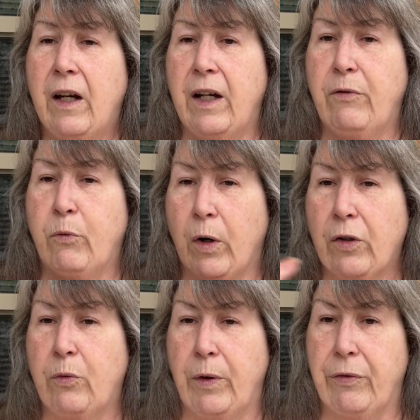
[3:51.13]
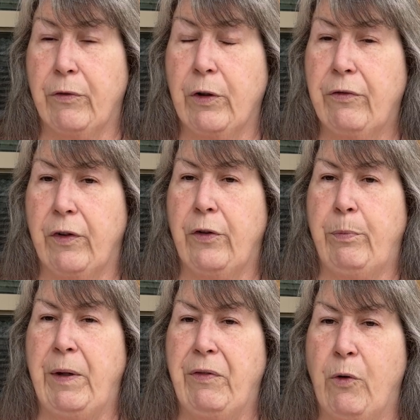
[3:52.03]
I've worked with roofers
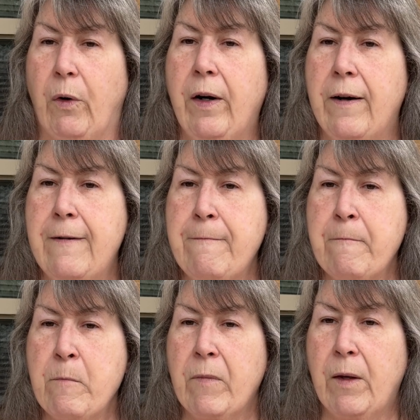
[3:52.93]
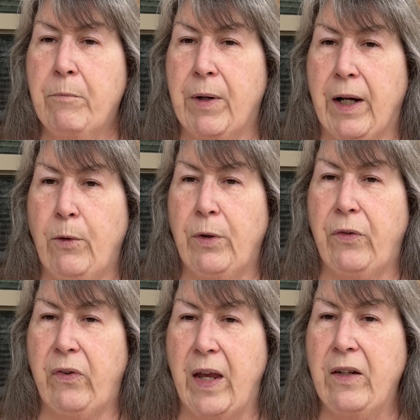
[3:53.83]
before, but I would
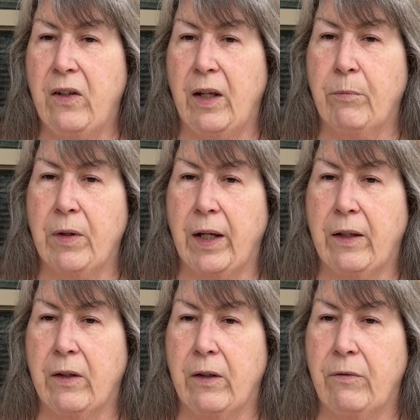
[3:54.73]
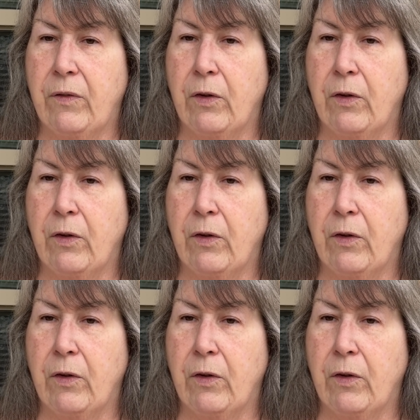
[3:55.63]
send him like the